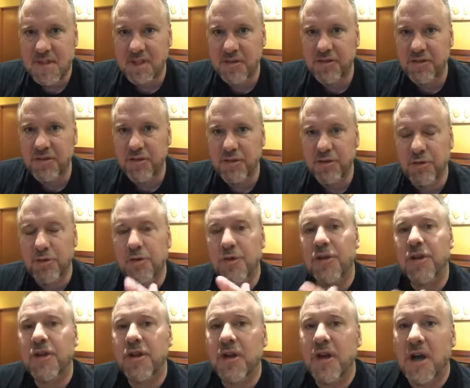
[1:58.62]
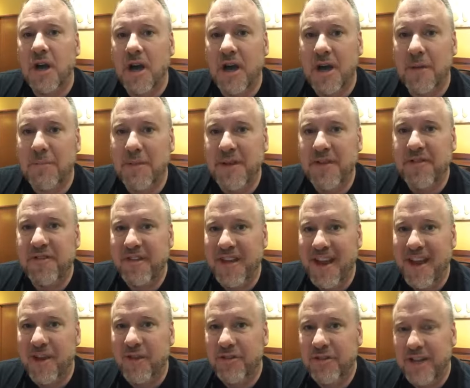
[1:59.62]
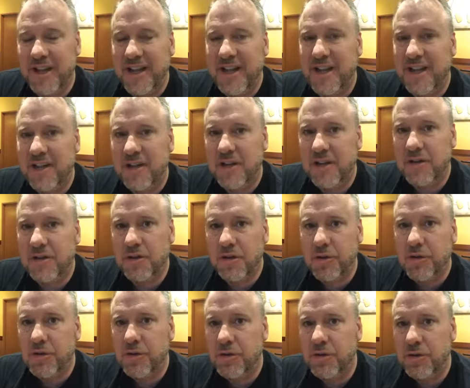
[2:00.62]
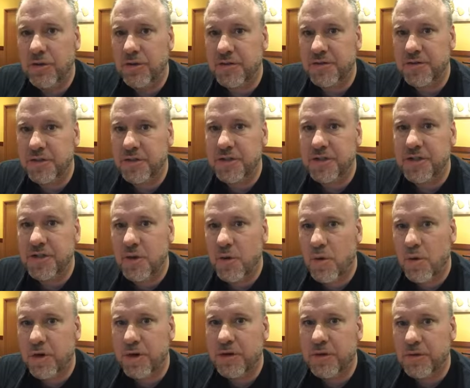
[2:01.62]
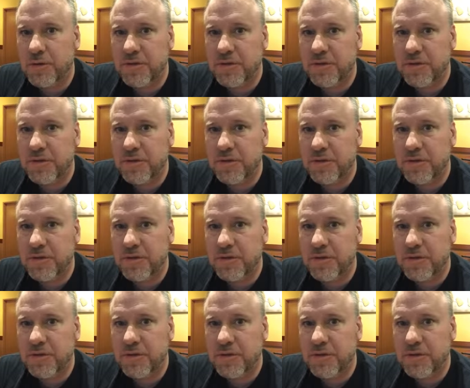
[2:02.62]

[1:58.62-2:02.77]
to uh, be found in local Google search or Google